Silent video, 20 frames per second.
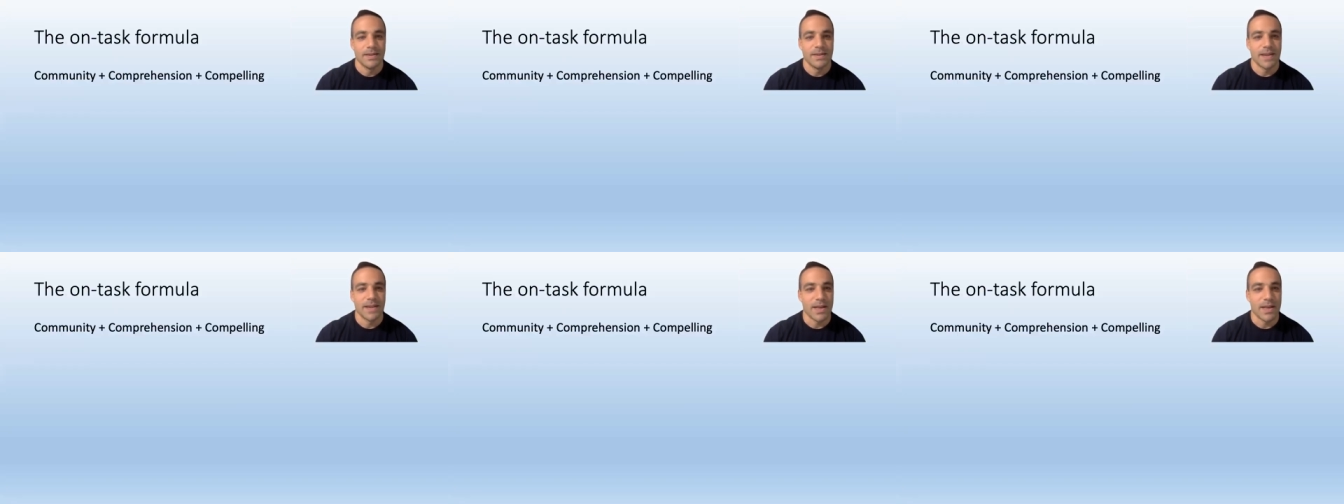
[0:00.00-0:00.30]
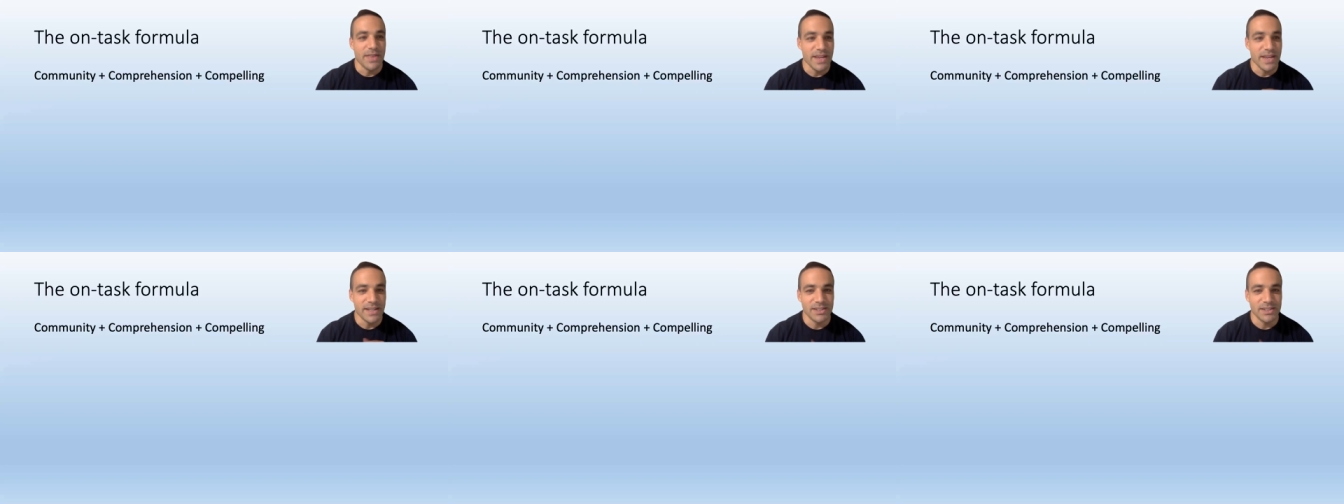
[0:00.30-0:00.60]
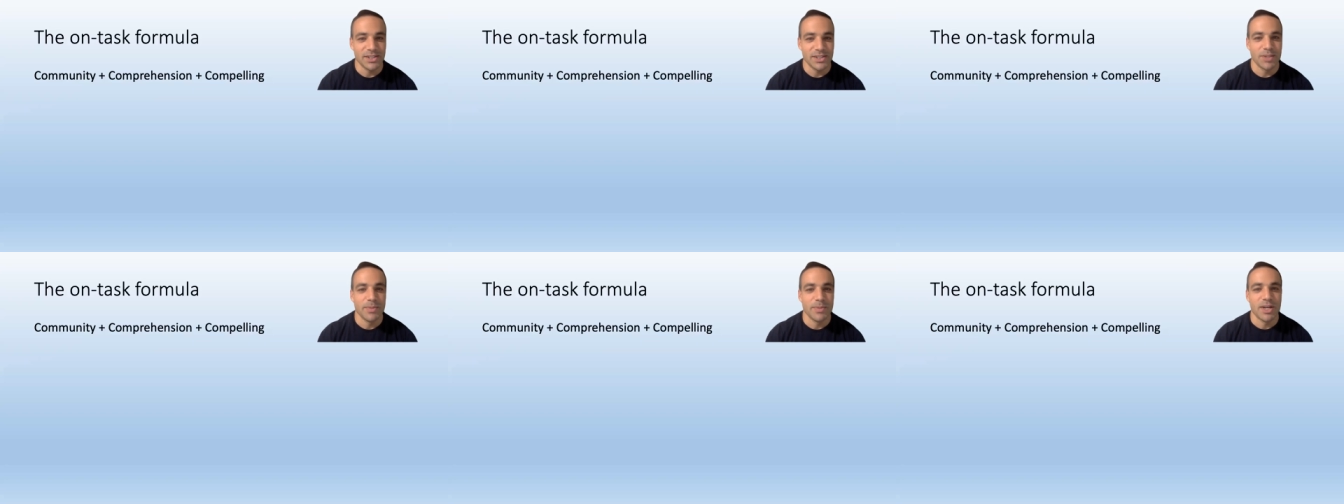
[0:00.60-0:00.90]
Now, this
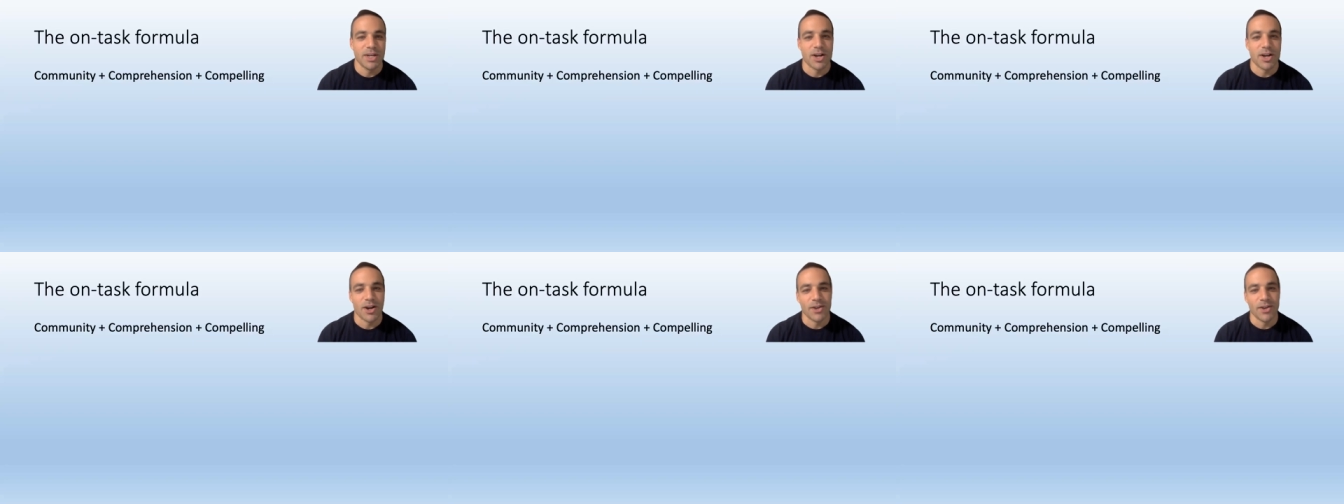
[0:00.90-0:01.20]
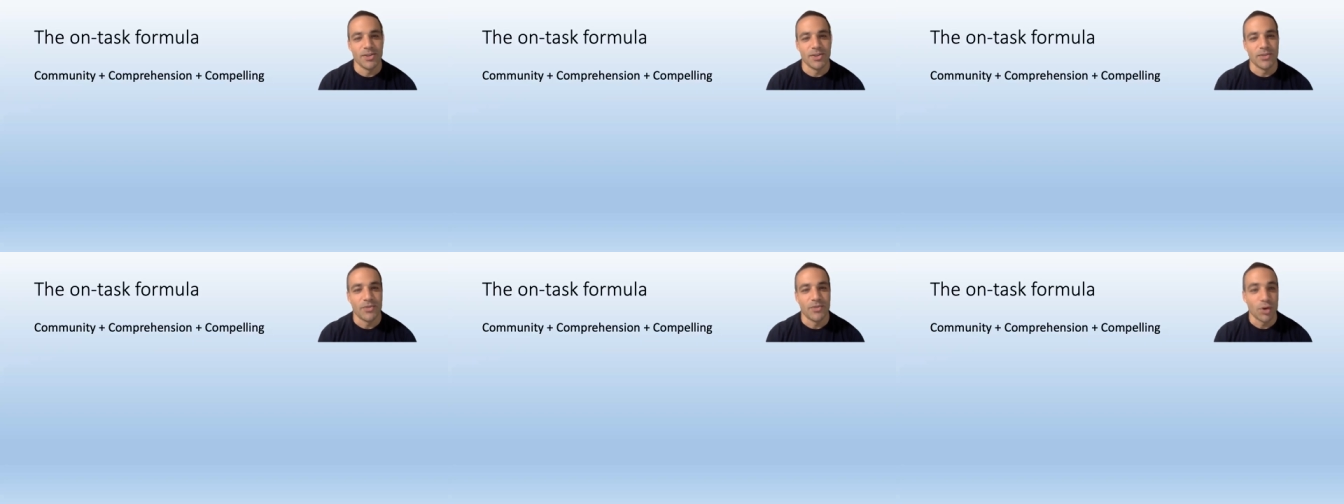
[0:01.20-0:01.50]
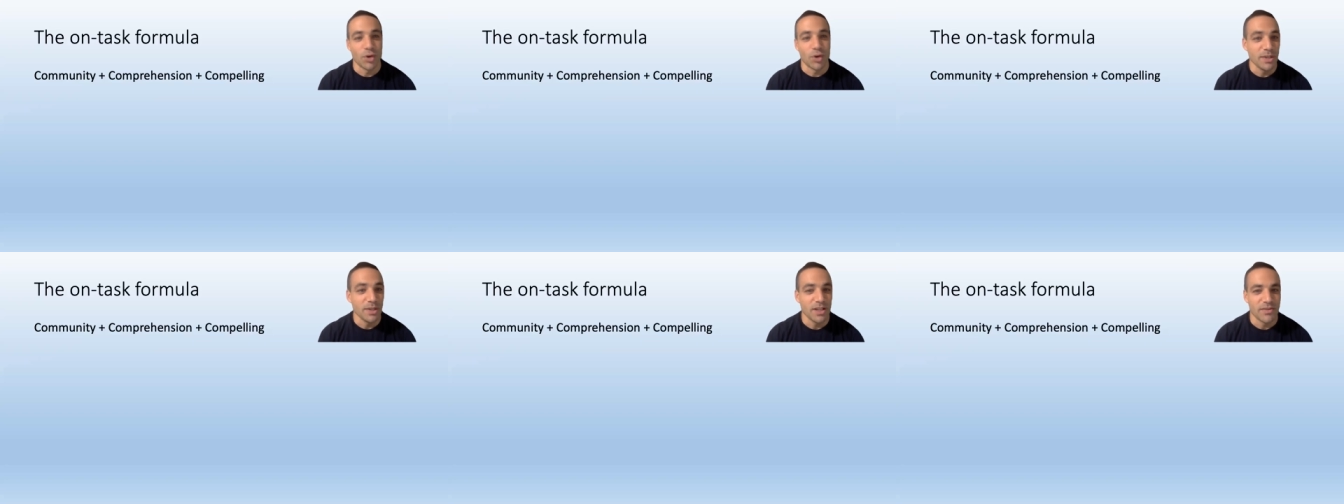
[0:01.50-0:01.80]
could be called the
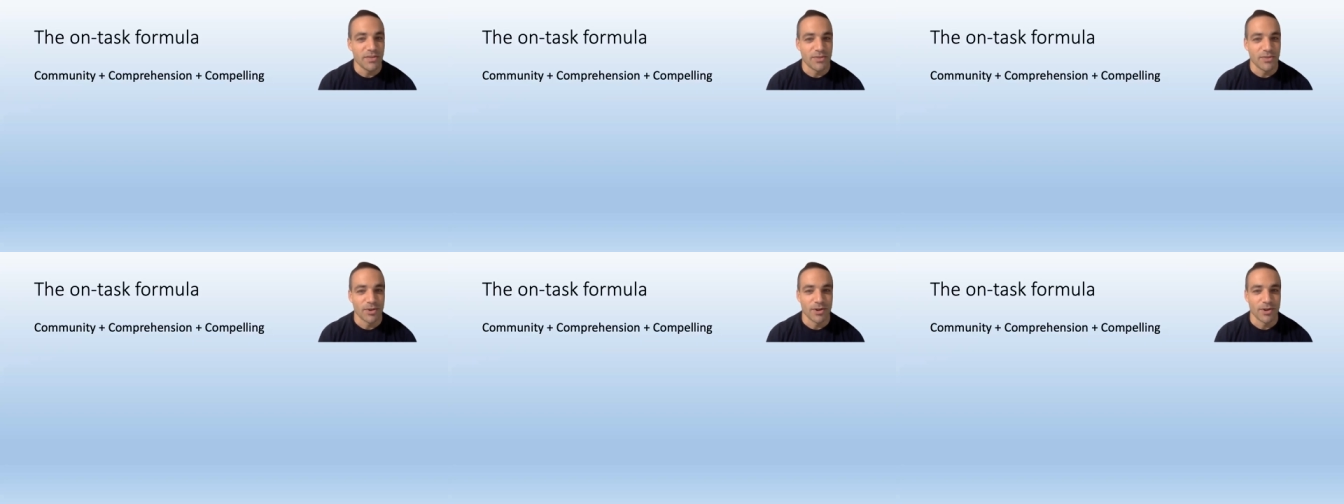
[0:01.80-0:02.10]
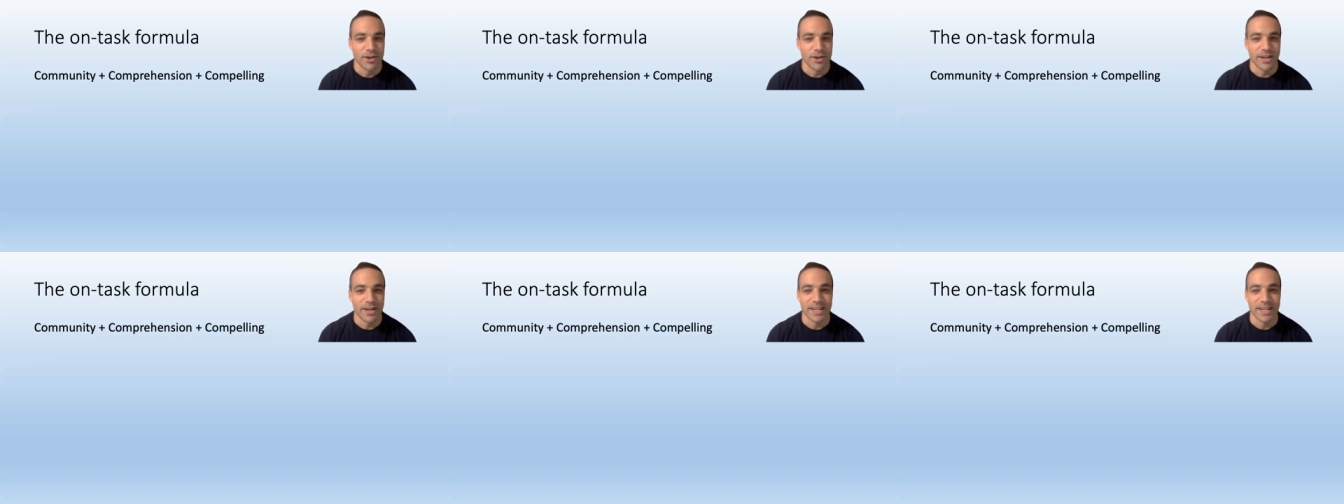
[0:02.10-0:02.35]
formula for